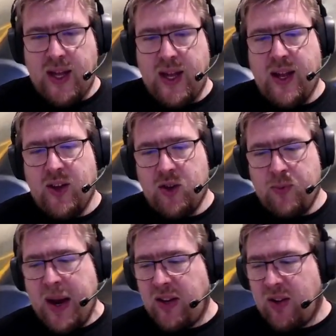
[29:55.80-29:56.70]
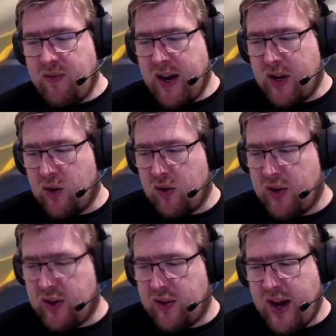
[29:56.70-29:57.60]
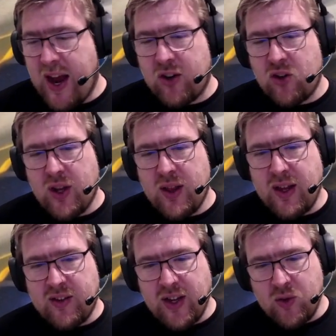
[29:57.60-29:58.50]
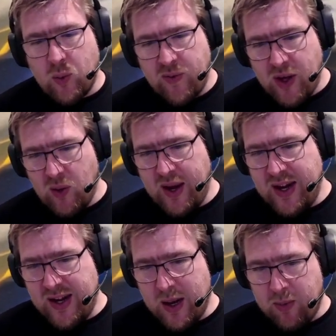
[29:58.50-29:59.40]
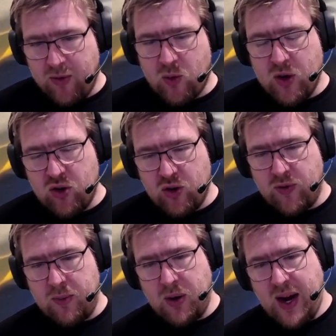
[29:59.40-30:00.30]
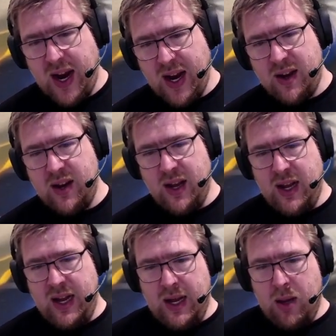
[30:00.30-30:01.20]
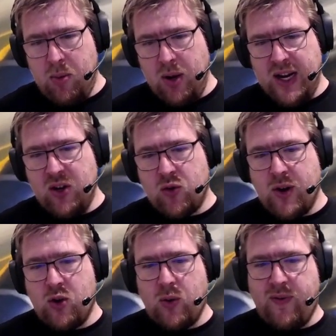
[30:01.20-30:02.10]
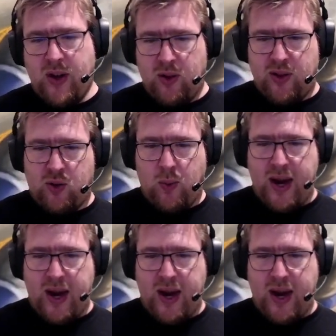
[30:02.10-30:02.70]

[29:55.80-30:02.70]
Space Invaders is an action that says reveal any number of creatures from your hand. Put each creature revealed this way